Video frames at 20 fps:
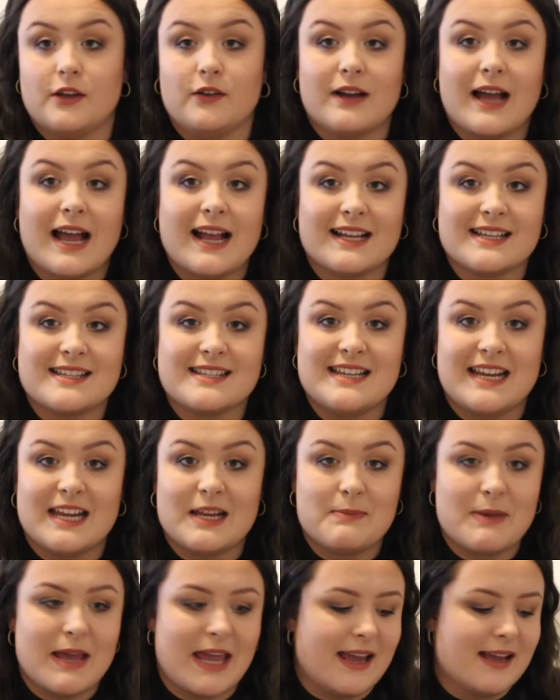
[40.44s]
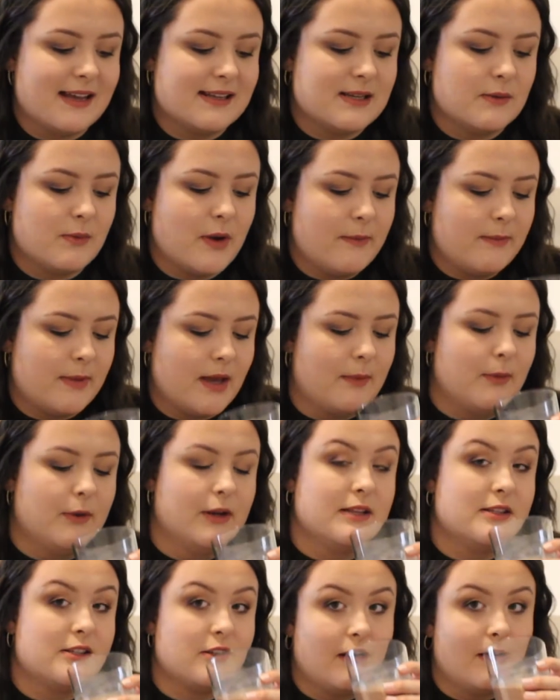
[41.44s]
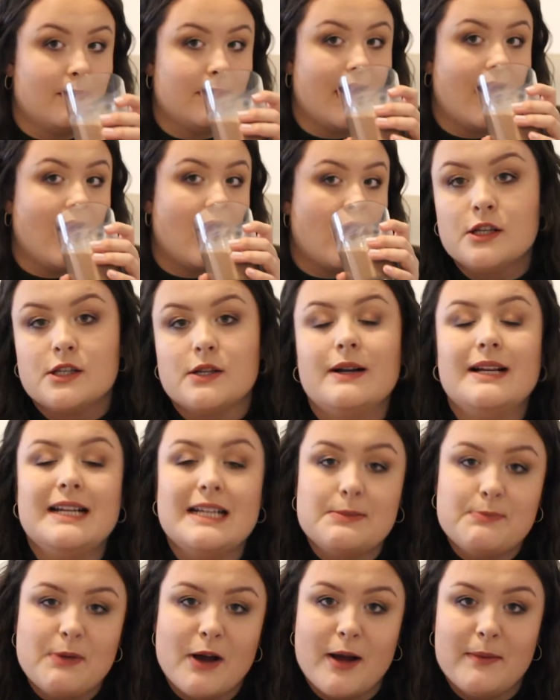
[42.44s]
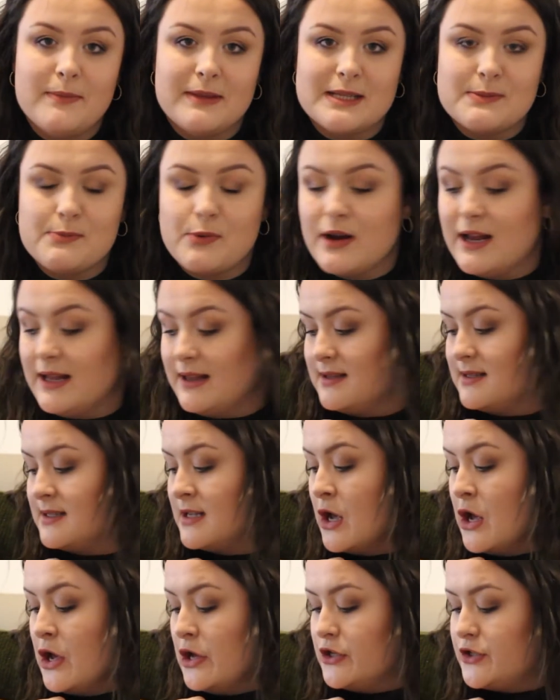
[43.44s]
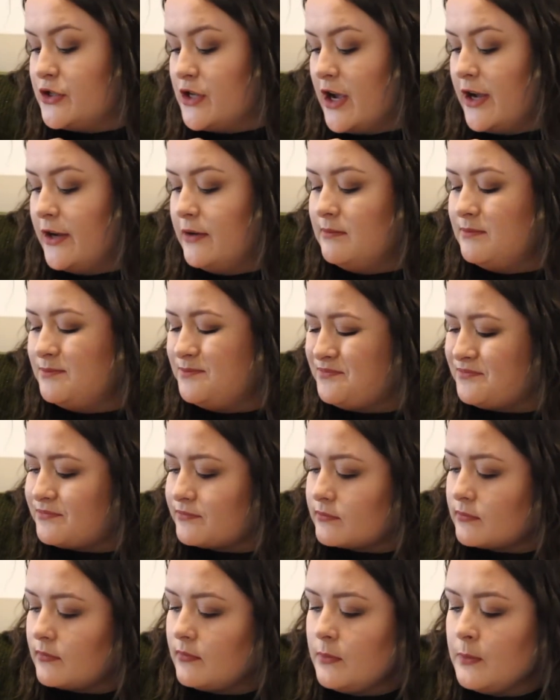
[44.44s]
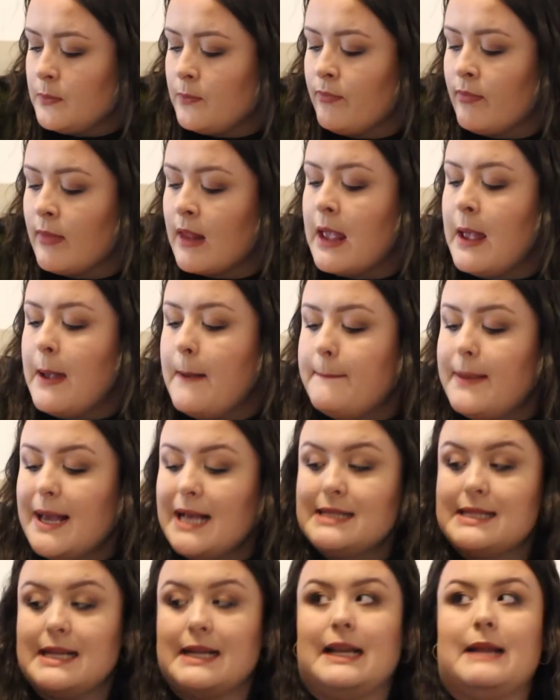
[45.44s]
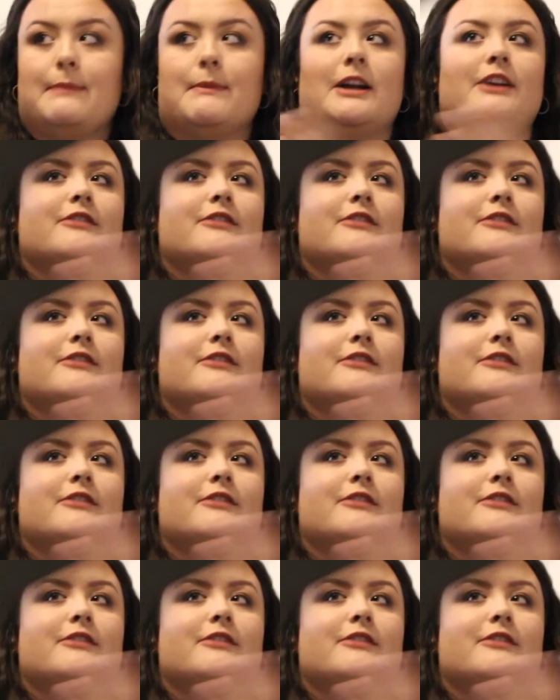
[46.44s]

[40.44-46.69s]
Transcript: you're getting a sneak peek because it won't be up on Instagram yet. So I need to put up these prints. So basically my